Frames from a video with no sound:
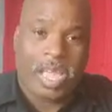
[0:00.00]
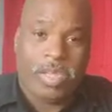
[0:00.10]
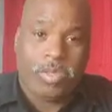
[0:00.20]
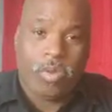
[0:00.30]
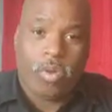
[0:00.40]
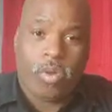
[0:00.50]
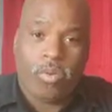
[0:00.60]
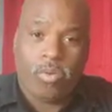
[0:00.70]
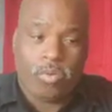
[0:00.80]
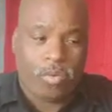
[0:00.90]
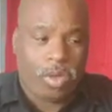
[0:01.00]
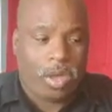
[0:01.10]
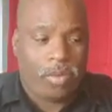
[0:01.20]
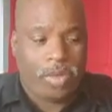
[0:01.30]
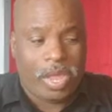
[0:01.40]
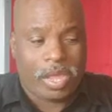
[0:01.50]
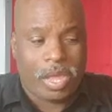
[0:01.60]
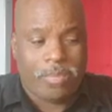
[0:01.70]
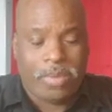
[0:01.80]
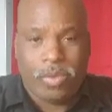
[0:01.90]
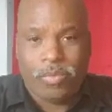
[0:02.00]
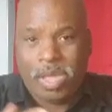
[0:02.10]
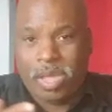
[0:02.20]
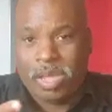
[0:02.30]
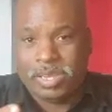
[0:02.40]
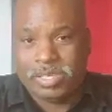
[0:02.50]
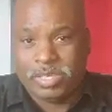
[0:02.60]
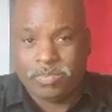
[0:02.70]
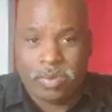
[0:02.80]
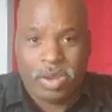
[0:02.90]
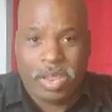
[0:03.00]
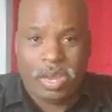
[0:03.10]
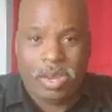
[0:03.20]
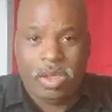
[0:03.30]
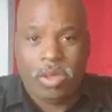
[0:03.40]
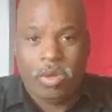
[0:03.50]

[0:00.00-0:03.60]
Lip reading: Cause if you own with a company with Sprint